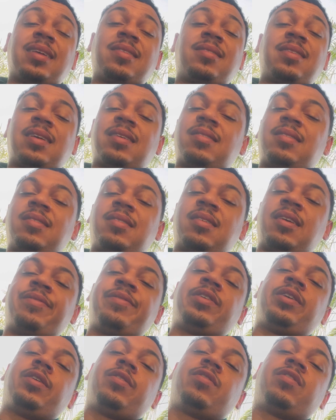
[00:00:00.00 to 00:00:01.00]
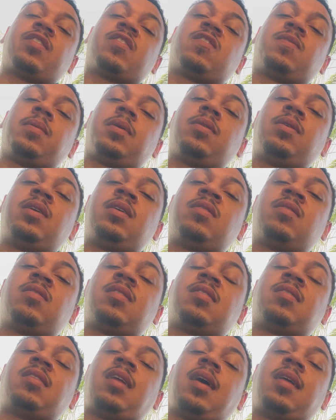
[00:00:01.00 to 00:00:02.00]
6 to 7 years experience.
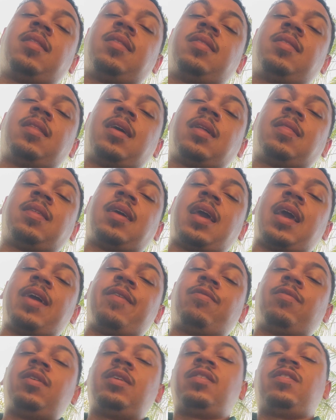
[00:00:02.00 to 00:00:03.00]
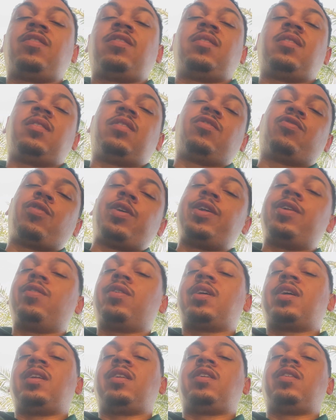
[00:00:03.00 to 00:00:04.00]
It's not that every trader
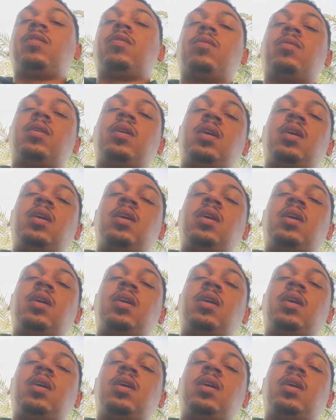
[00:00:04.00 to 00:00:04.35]
can,